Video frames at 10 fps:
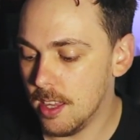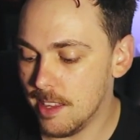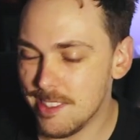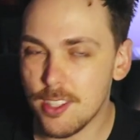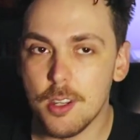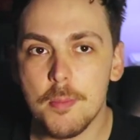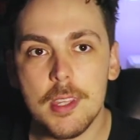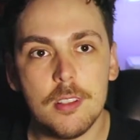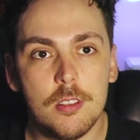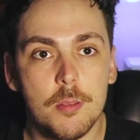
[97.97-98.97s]
it's going to
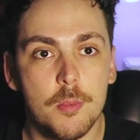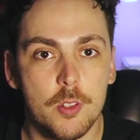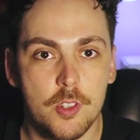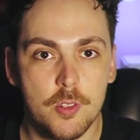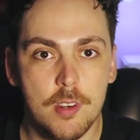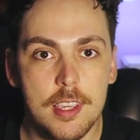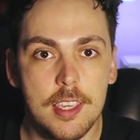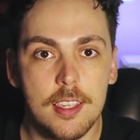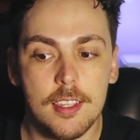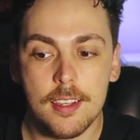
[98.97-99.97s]
be a lot more
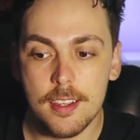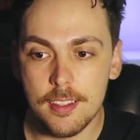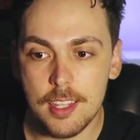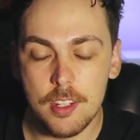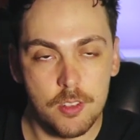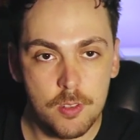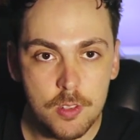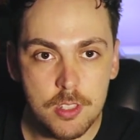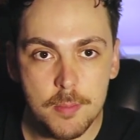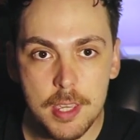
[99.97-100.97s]
tricky than it
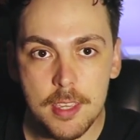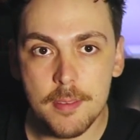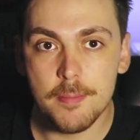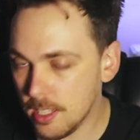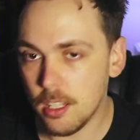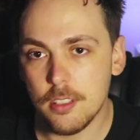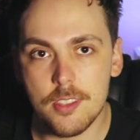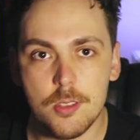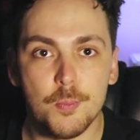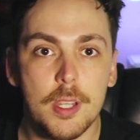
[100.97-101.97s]
used to be, and I'll
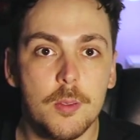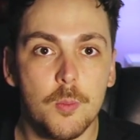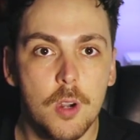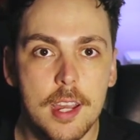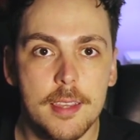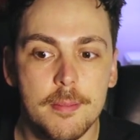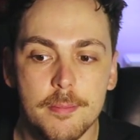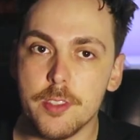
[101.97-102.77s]
explain why.